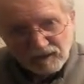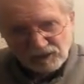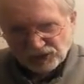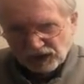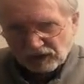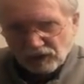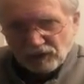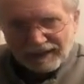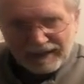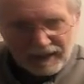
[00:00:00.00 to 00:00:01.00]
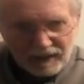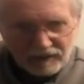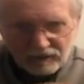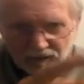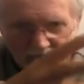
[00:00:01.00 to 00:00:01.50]
Jello
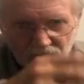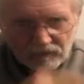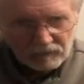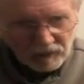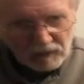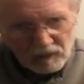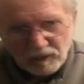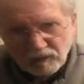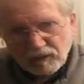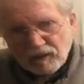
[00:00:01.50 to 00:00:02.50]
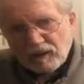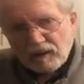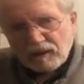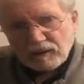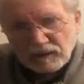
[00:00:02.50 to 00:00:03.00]
land, blah, blah, blah, blah.